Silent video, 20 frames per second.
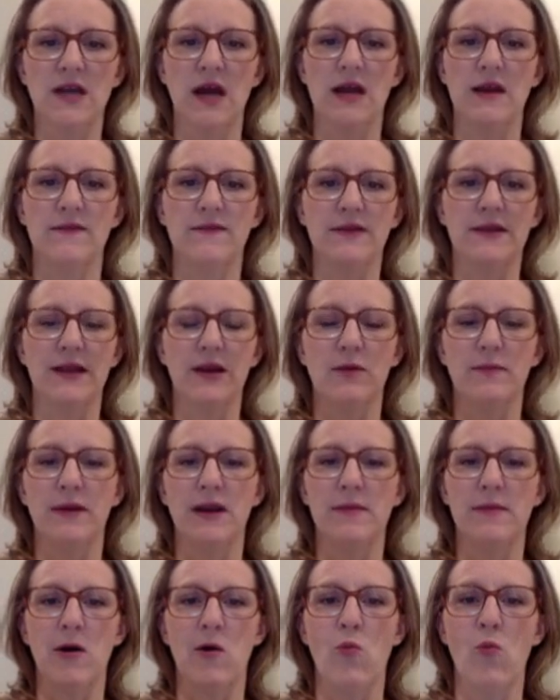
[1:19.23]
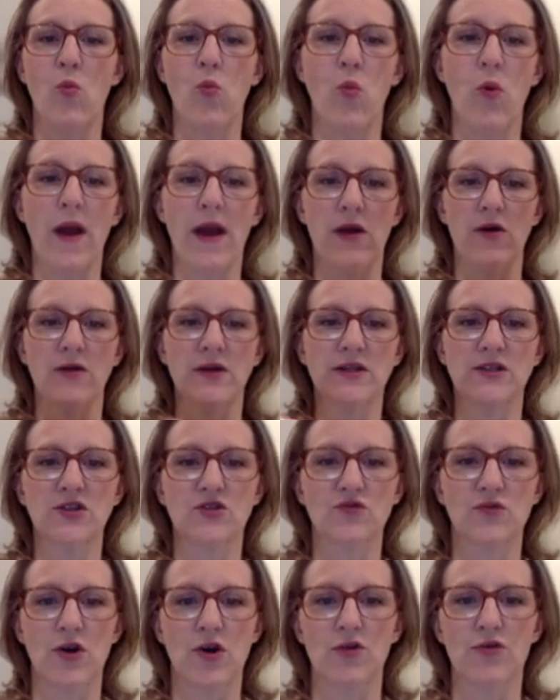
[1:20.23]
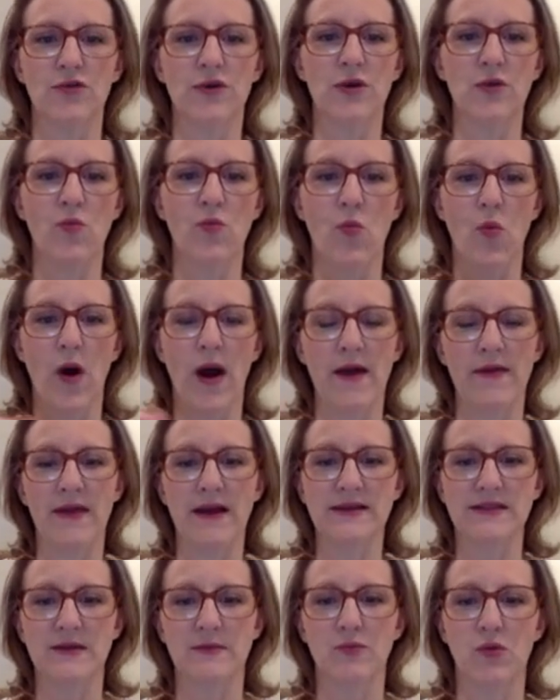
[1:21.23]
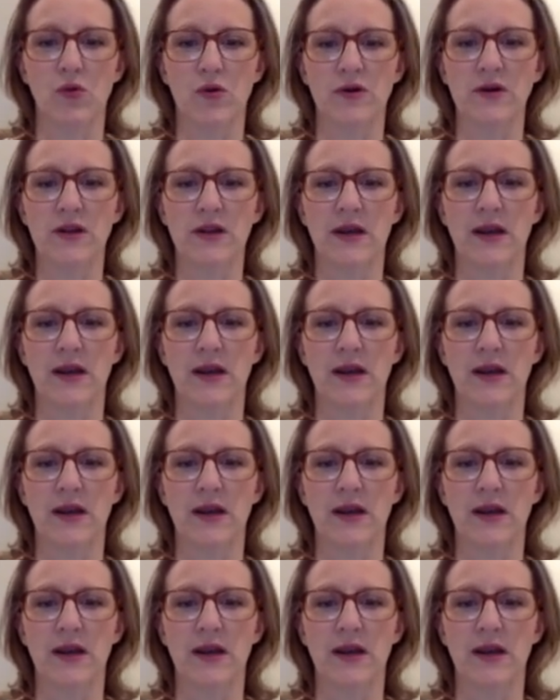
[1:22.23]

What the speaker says: kind of a little bit about where it's grown and why that's important.